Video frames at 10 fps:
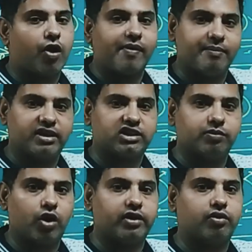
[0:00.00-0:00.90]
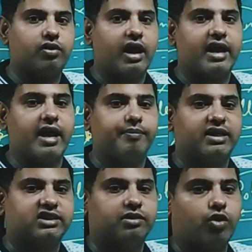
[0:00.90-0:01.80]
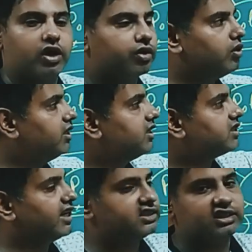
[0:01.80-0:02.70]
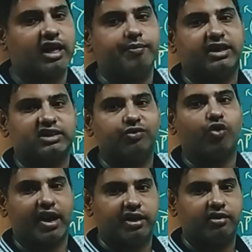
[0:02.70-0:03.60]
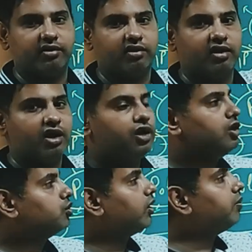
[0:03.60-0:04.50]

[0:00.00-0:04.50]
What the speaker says: of MHC molecule, and MHC molecule in this case is MHC1. So